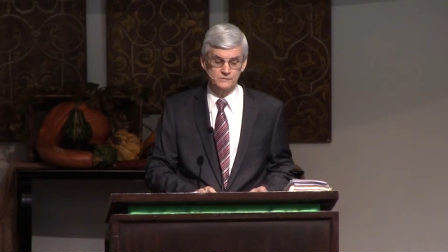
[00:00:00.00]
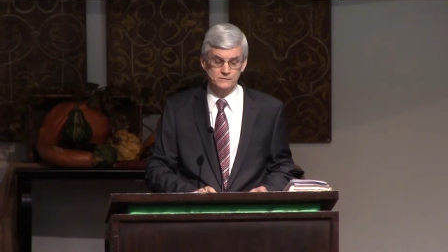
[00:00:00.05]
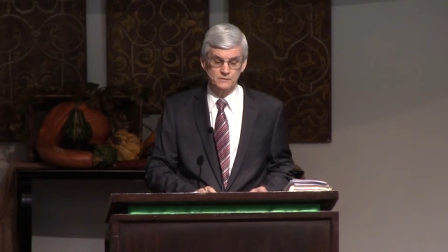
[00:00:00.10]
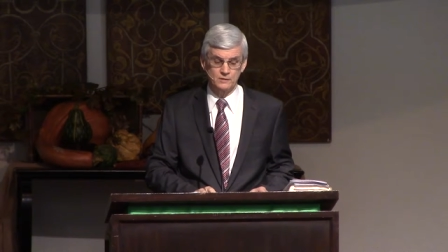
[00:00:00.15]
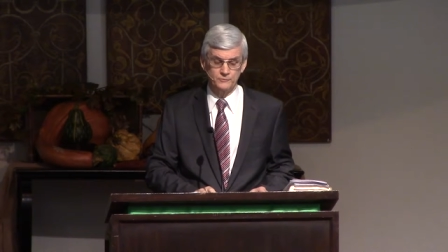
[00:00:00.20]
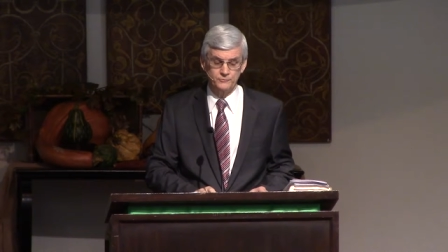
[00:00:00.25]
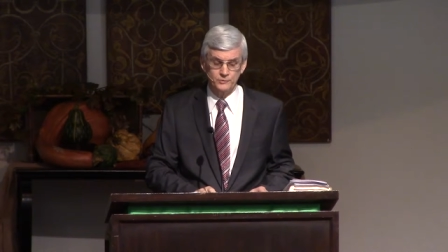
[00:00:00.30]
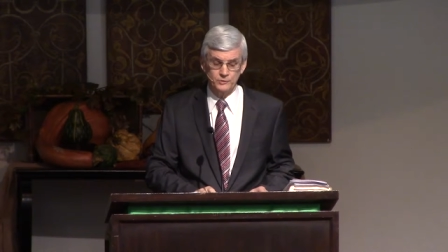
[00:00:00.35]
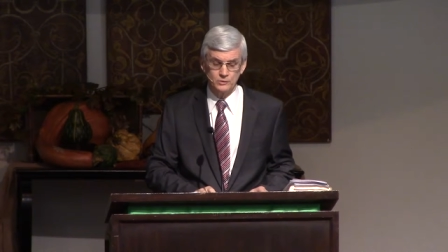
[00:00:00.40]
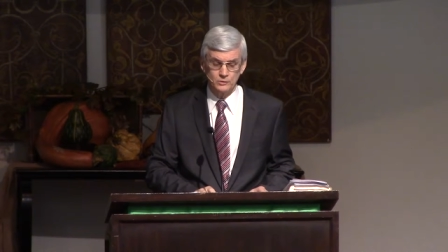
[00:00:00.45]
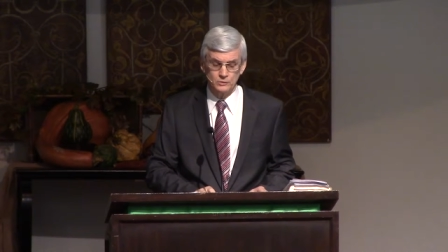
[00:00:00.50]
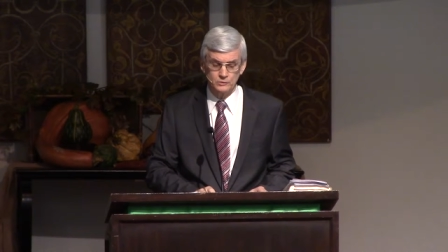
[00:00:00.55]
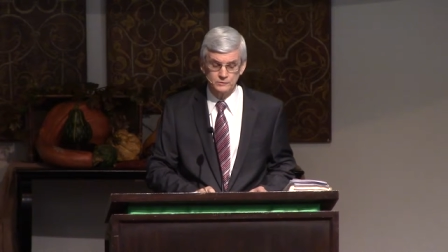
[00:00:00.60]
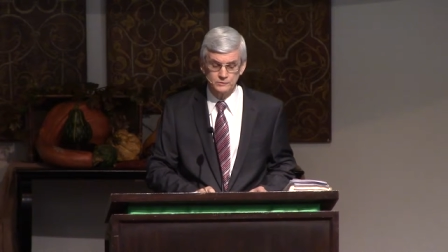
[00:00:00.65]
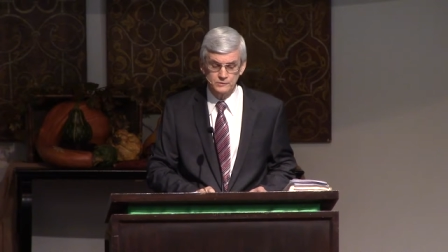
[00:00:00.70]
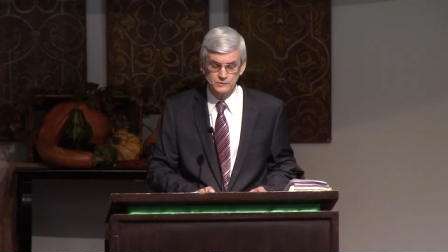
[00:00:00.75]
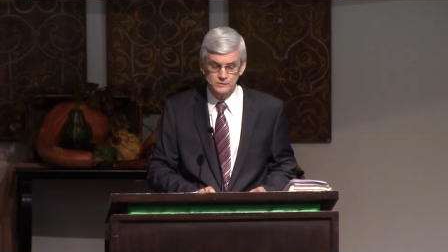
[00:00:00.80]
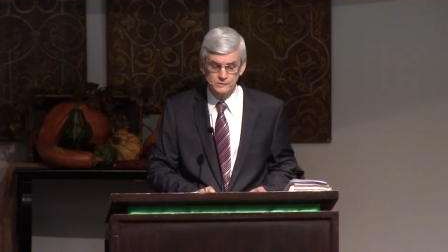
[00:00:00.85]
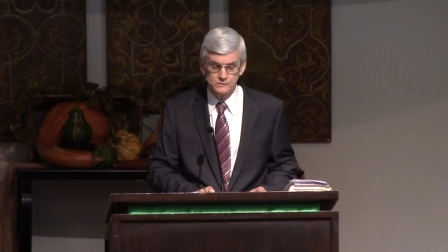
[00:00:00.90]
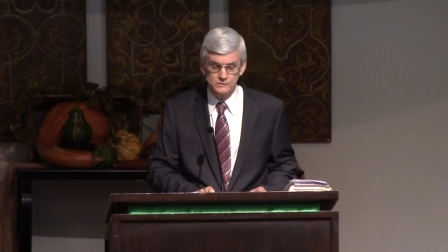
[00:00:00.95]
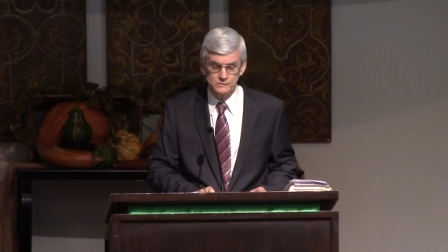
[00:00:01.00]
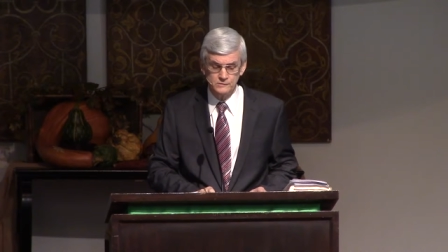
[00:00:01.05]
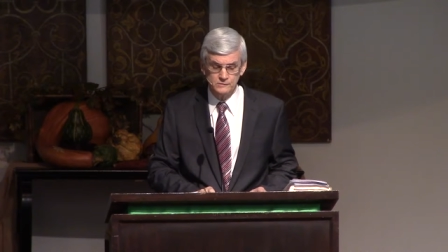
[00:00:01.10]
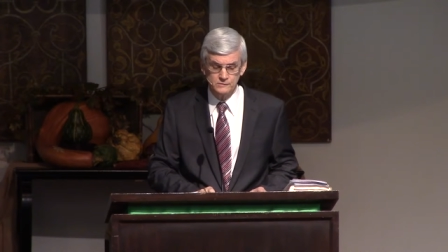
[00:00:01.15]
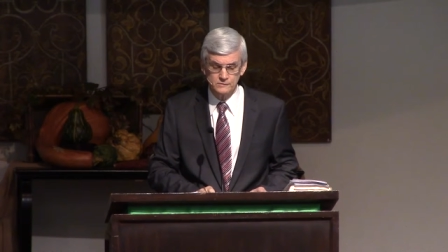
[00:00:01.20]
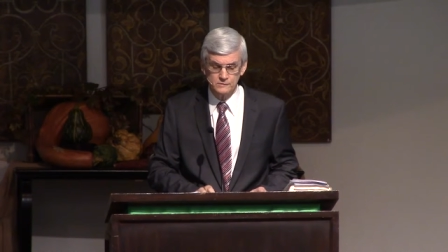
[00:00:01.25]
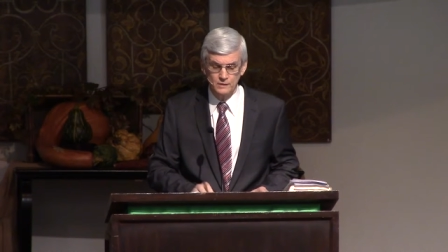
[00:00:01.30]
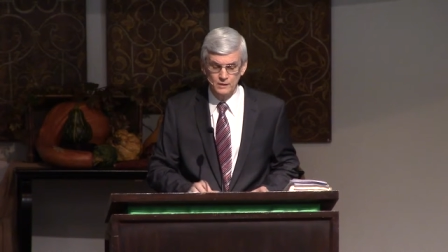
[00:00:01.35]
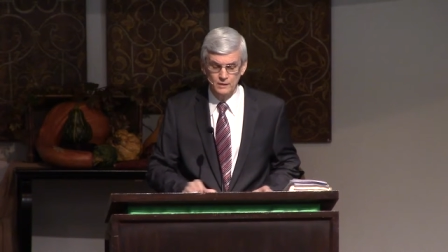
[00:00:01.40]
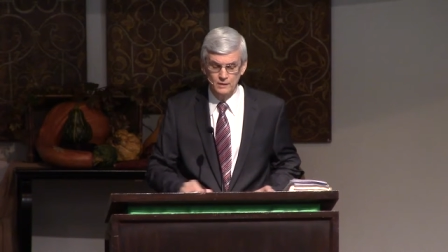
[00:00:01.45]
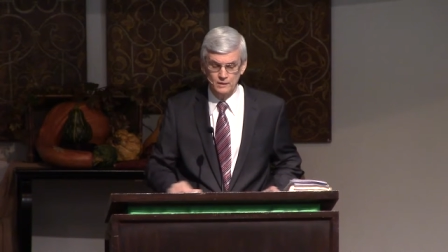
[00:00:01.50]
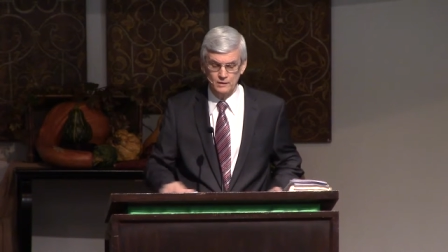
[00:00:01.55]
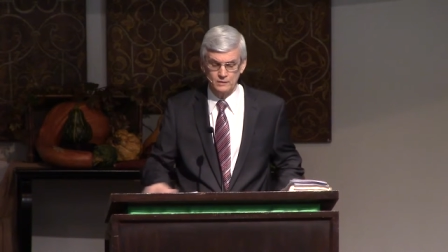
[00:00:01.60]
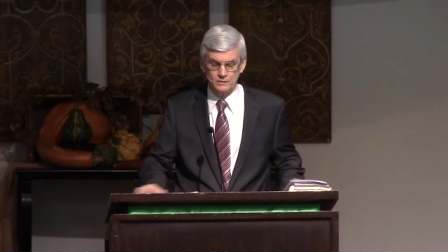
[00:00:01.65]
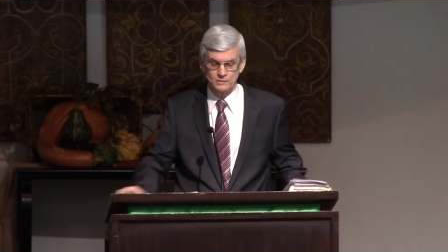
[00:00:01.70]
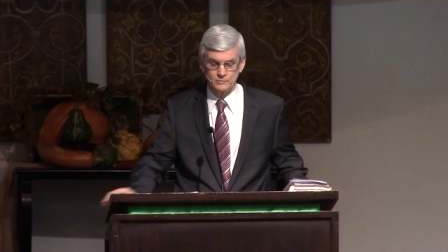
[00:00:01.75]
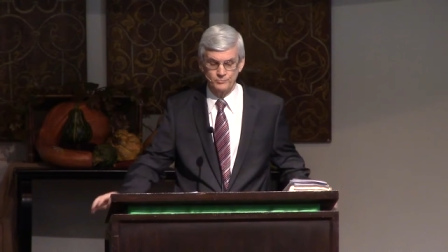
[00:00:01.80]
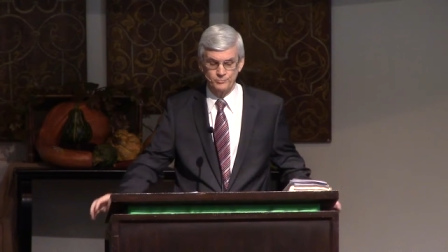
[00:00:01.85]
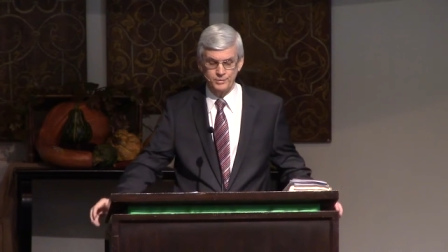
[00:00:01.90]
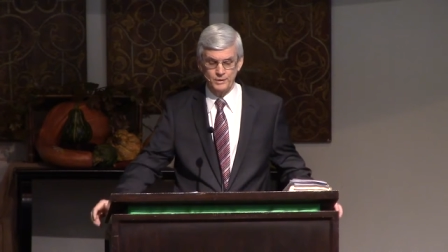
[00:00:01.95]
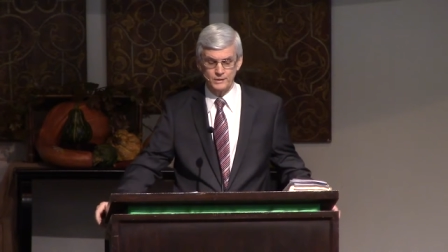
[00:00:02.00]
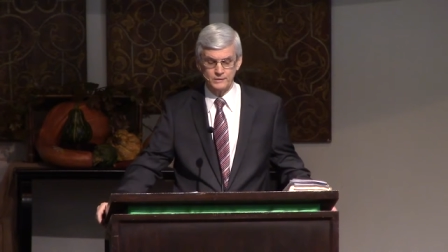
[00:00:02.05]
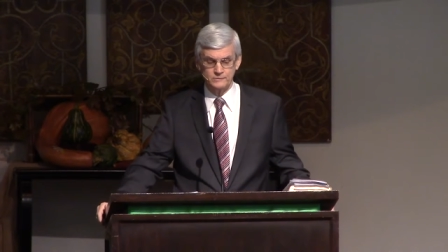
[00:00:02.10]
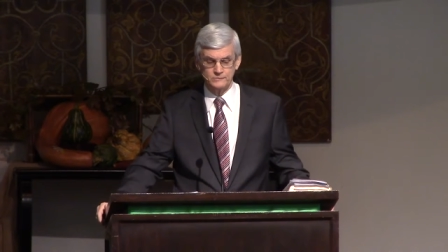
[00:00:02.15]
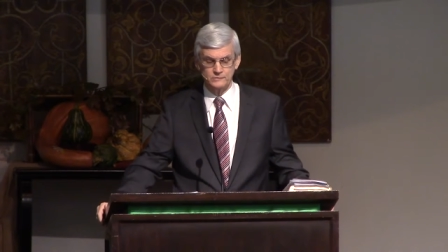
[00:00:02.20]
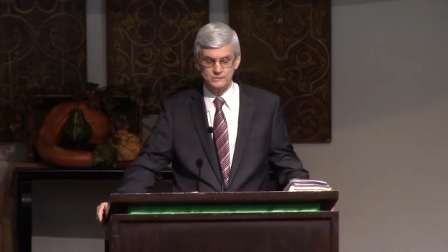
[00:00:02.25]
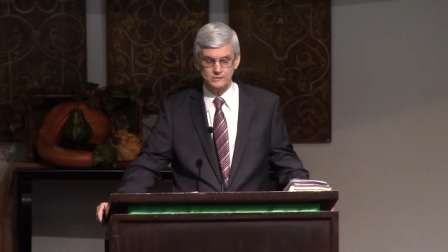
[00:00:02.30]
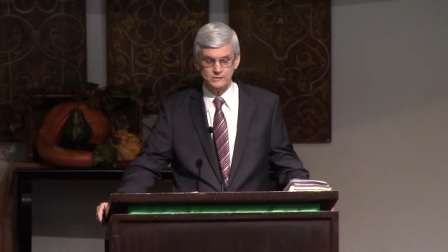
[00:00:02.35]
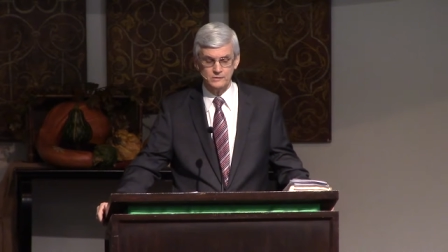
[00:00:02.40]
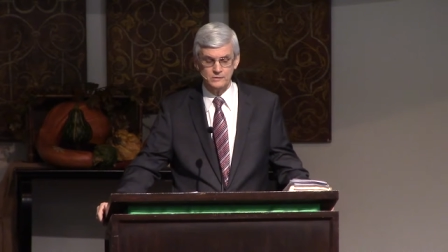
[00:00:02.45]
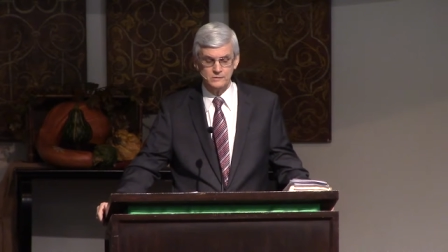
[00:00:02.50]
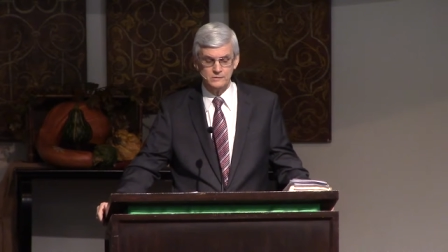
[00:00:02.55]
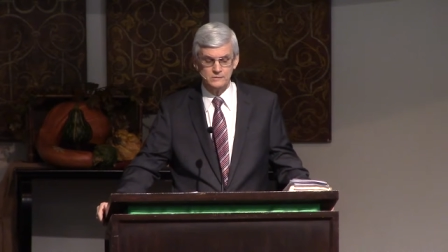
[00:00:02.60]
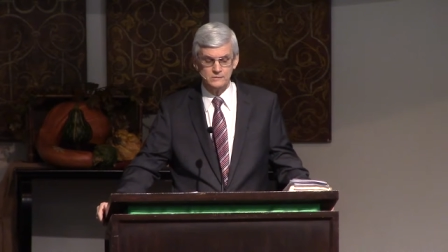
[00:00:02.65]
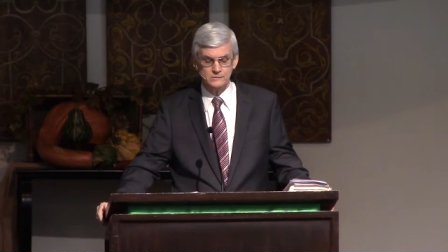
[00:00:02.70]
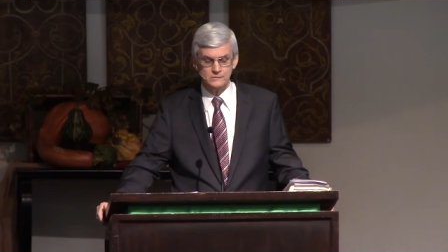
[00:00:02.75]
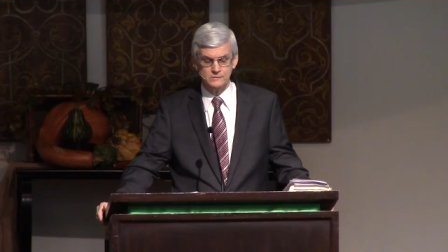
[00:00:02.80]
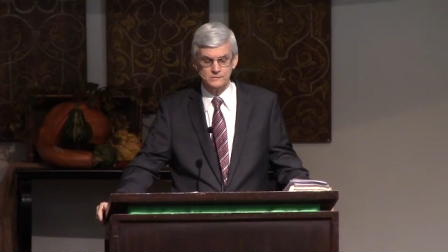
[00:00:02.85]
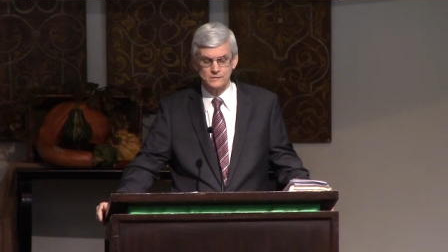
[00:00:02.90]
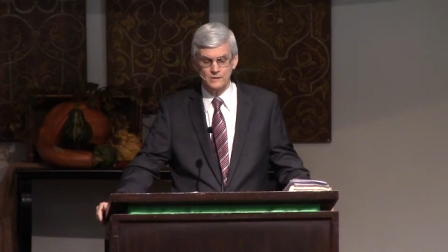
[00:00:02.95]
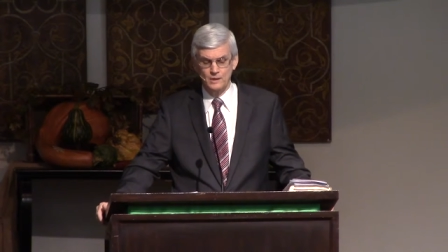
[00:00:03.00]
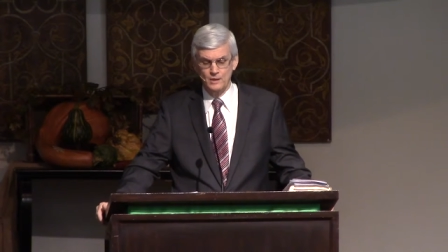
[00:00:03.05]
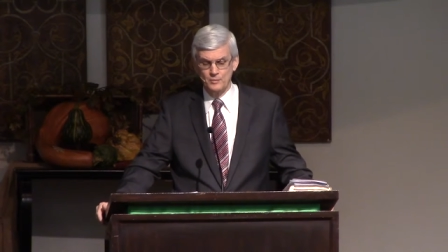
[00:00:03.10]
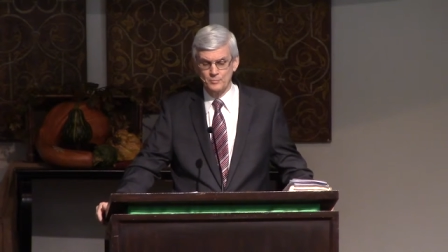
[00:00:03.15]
difficulties and complexities,